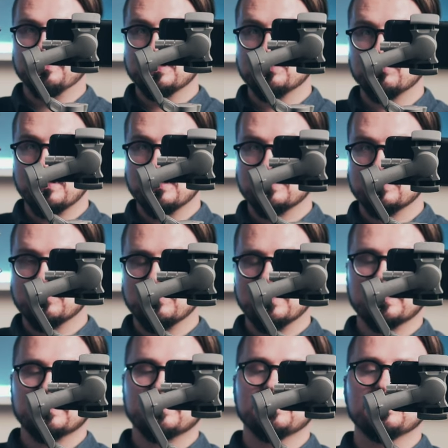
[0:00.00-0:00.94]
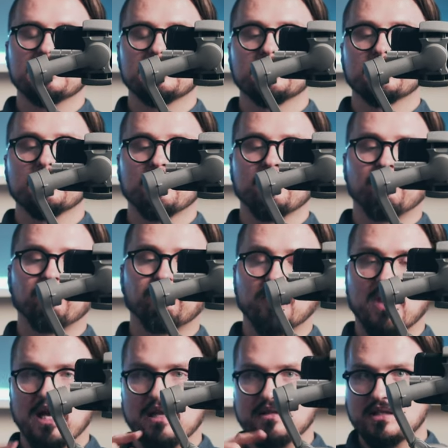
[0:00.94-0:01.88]
this one is connected
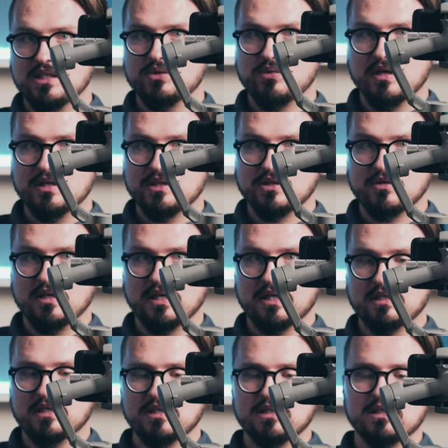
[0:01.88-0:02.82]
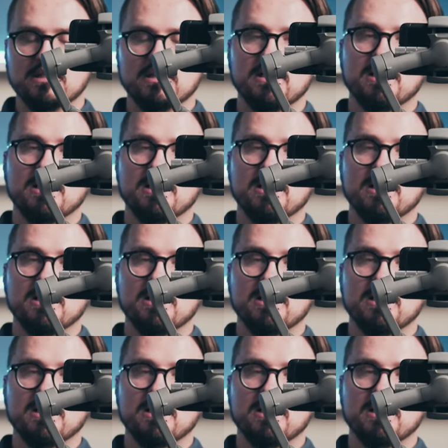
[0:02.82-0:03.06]
and this one is connected,